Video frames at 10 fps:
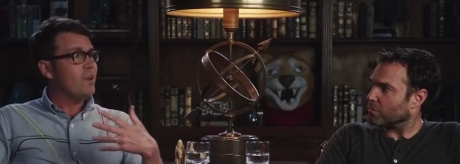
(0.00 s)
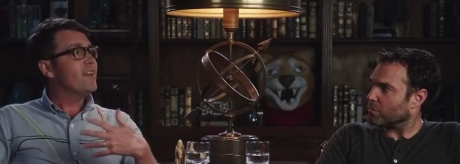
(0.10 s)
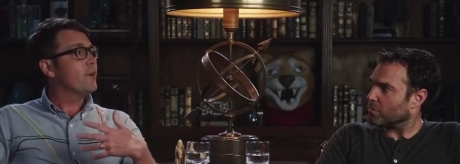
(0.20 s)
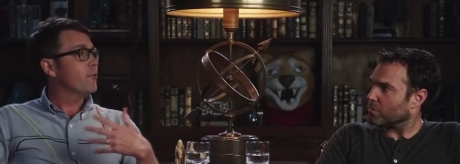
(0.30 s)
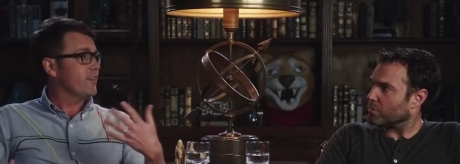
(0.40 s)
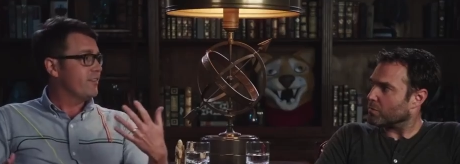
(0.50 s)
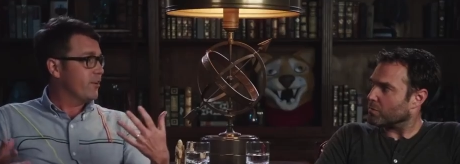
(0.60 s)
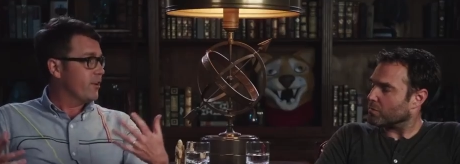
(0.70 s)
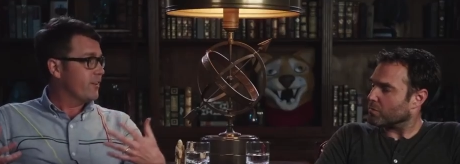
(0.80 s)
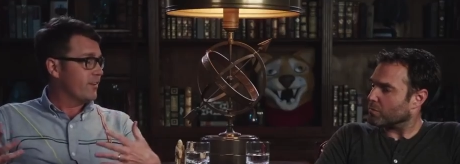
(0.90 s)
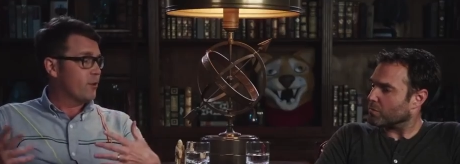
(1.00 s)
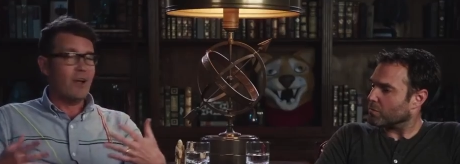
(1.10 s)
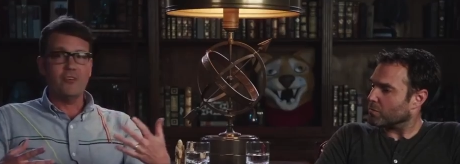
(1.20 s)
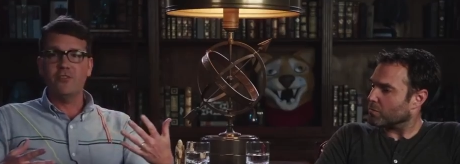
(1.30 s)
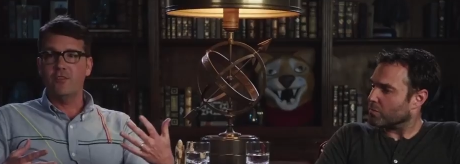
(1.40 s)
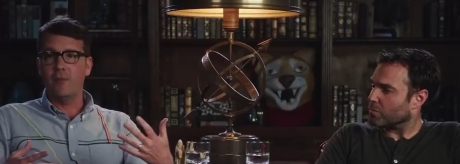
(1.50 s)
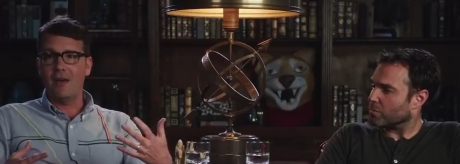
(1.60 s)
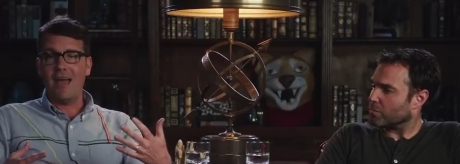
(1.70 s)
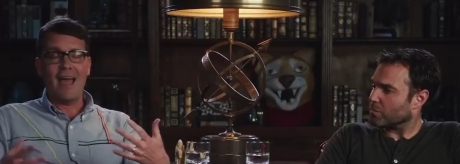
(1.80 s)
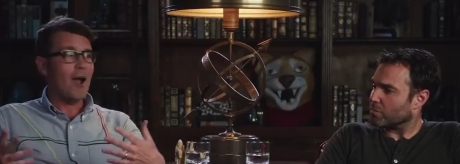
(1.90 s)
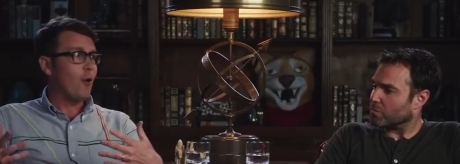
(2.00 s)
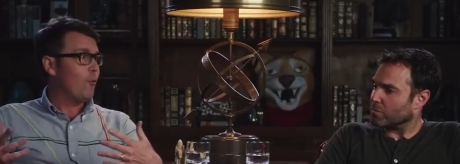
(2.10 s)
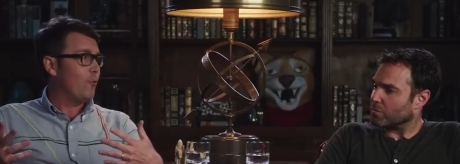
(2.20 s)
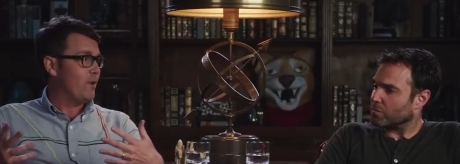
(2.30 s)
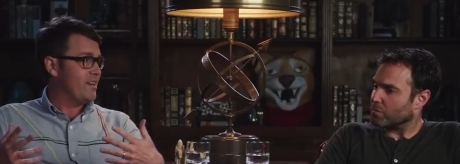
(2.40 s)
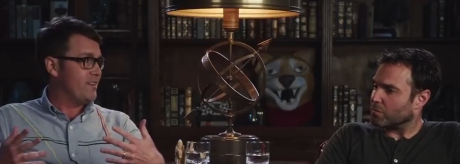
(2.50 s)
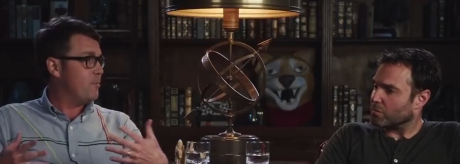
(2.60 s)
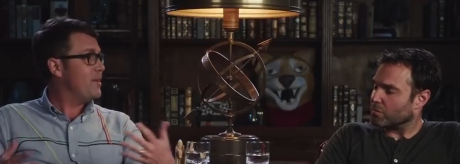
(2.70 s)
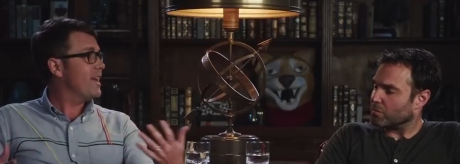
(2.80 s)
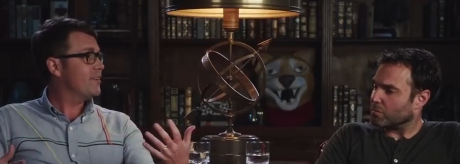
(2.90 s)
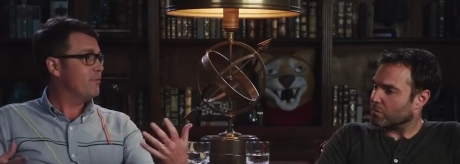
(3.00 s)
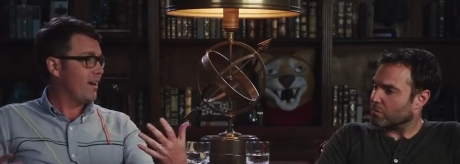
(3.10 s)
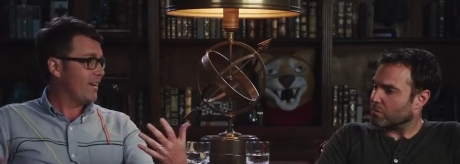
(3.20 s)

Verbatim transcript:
Speaker 1: we take really seriously questions about how we depict